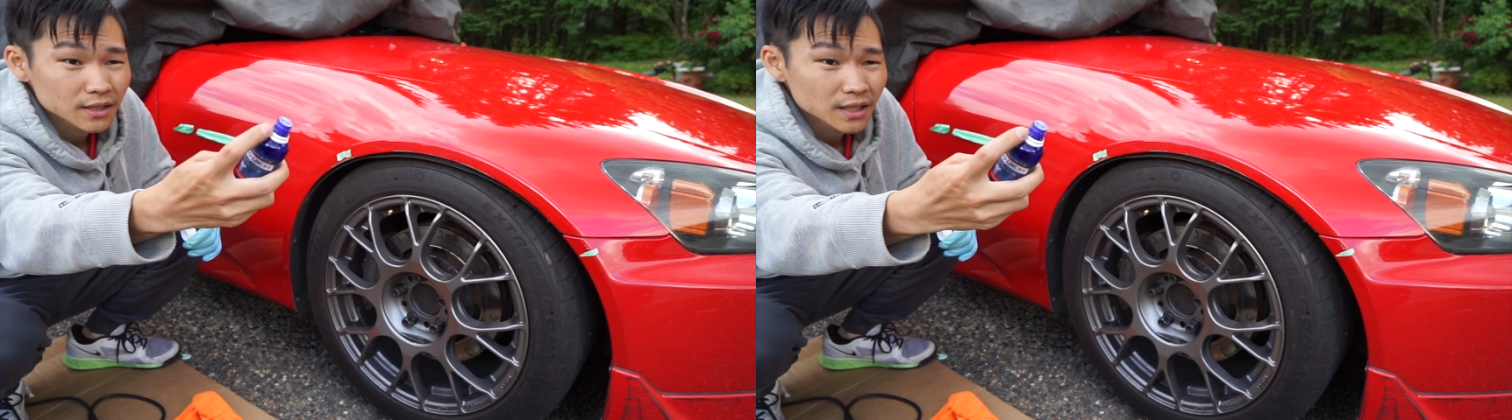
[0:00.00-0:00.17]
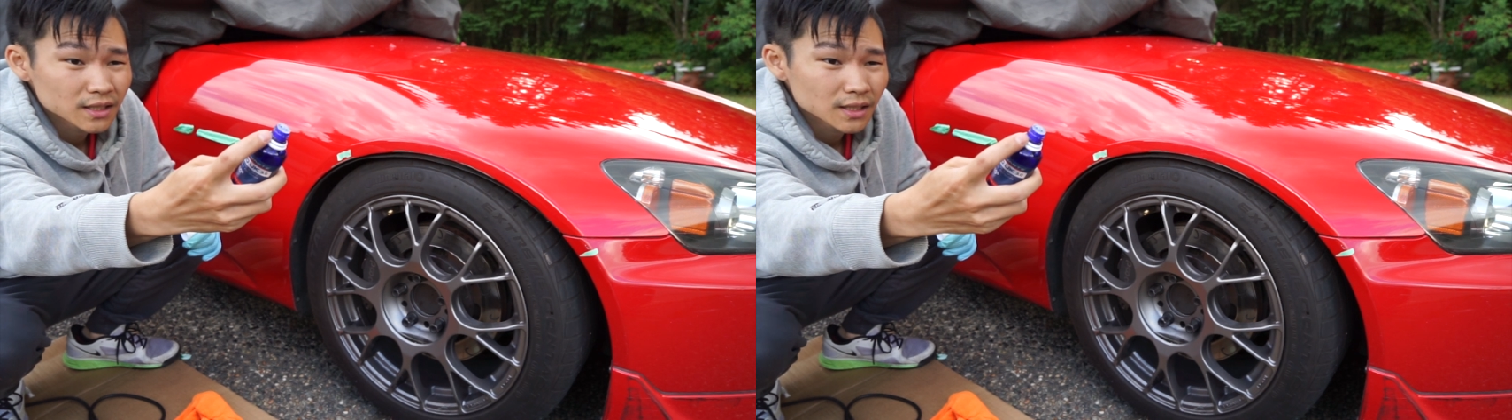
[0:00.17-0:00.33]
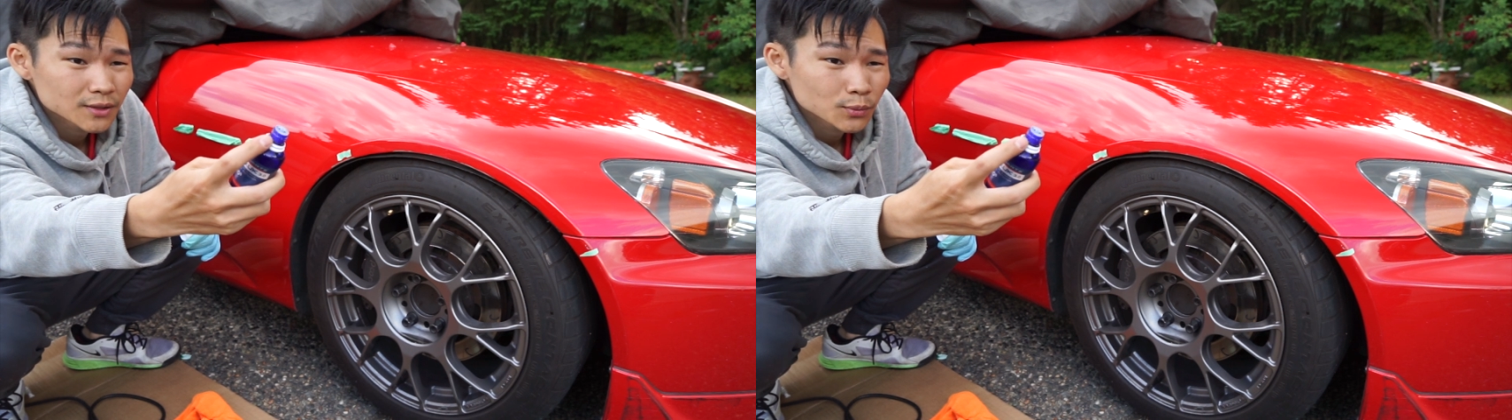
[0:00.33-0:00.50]

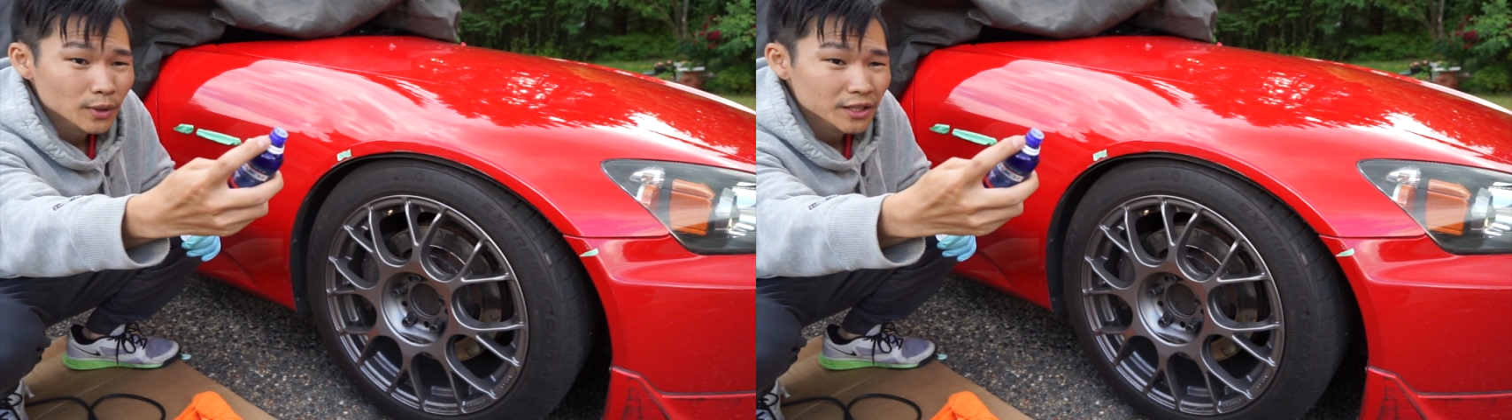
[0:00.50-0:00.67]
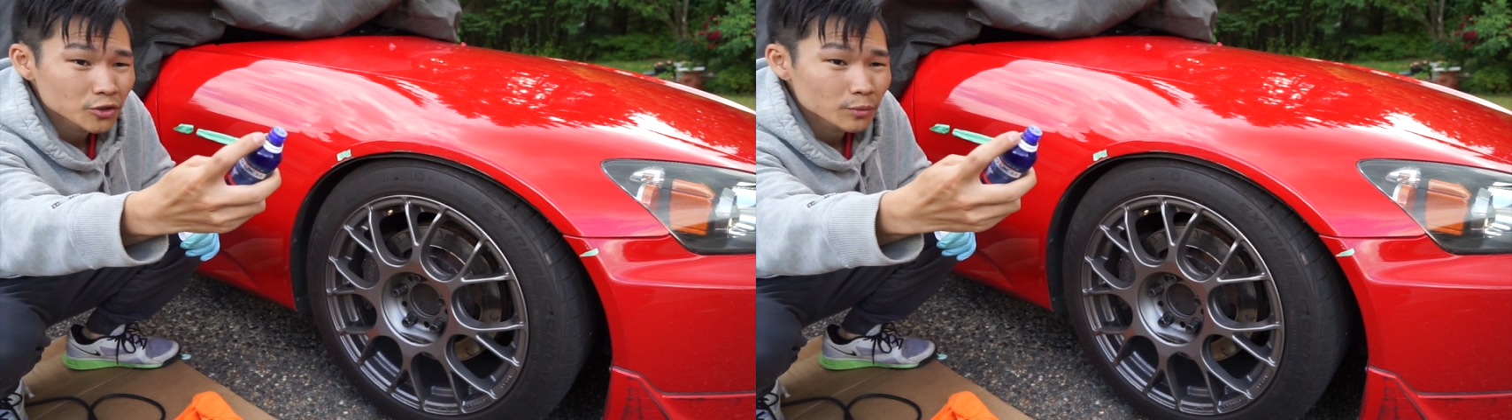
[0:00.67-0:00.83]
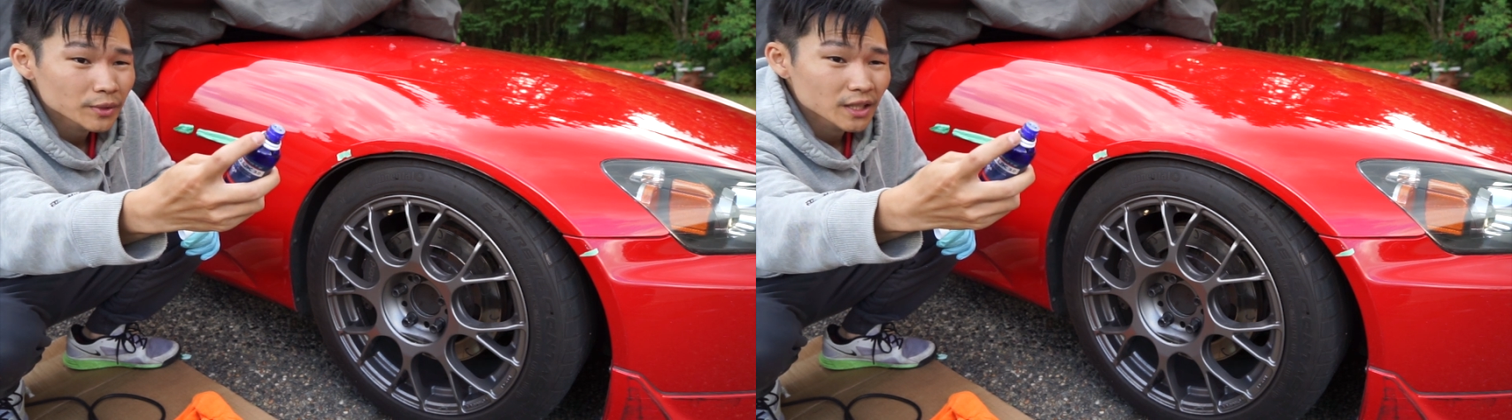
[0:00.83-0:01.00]
This is what
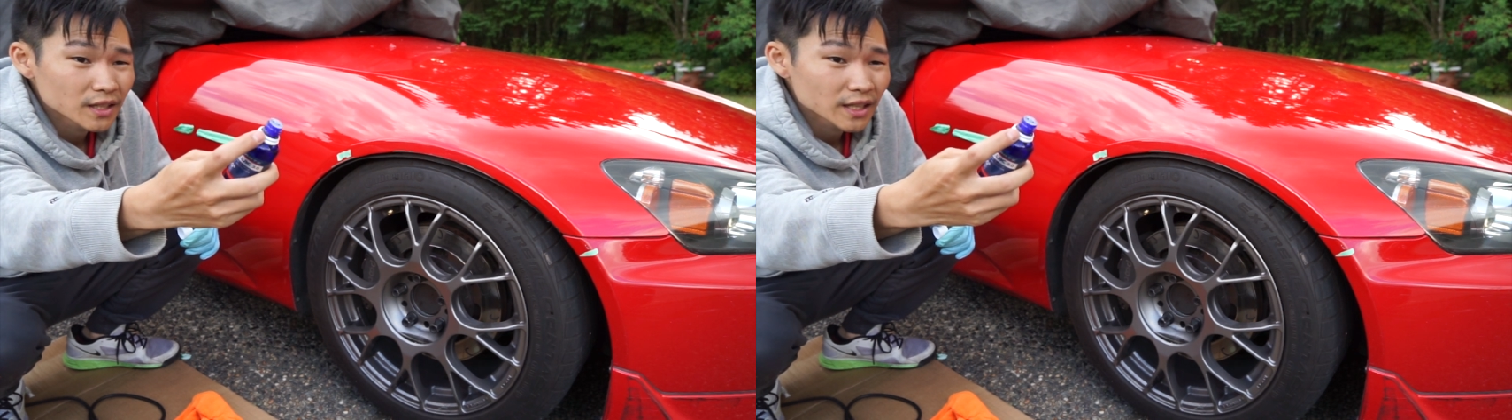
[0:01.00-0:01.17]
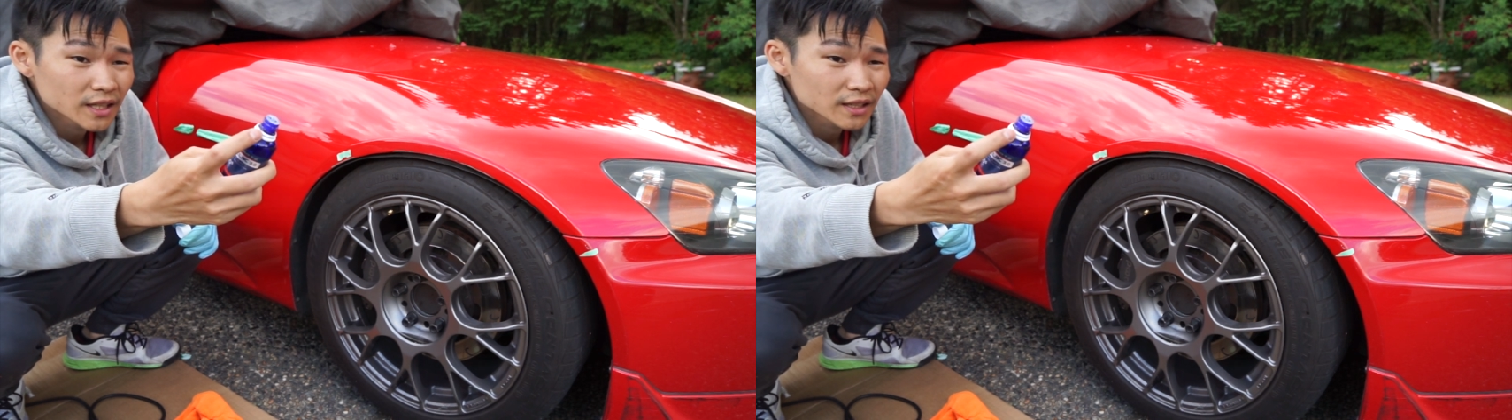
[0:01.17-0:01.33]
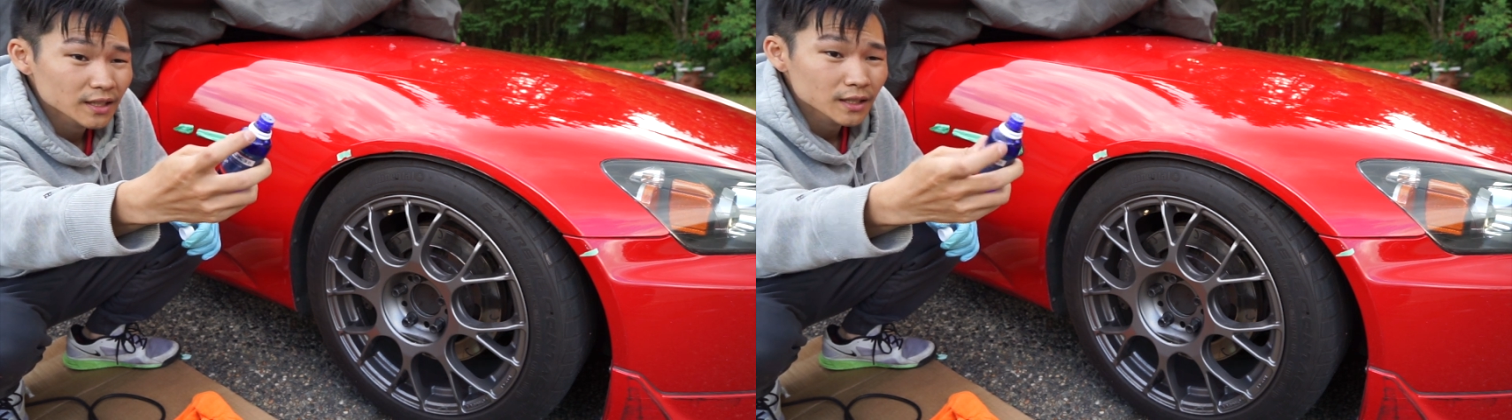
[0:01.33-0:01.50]
you'll be
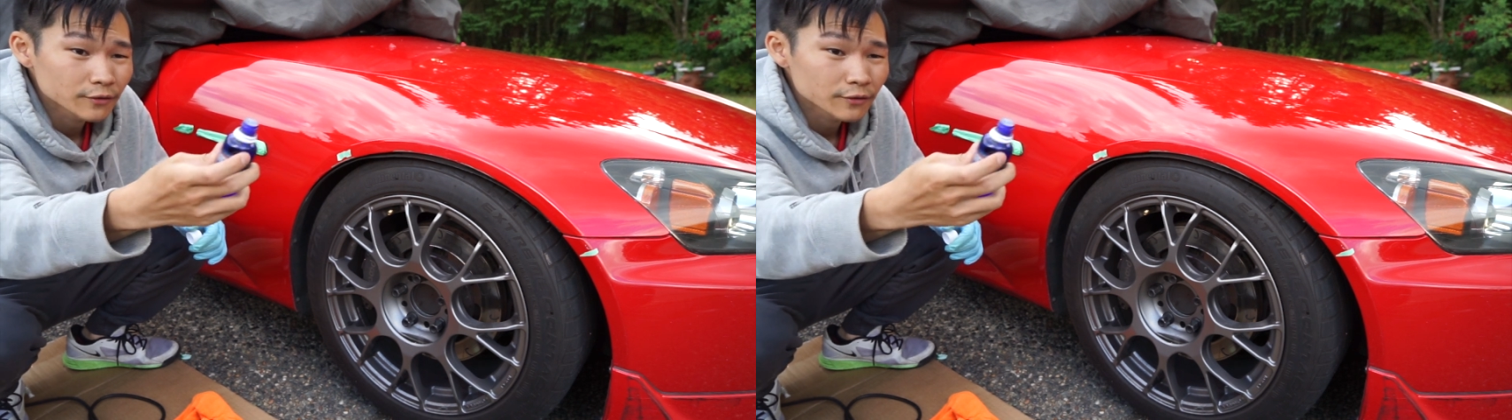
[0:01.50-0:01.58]
inhaling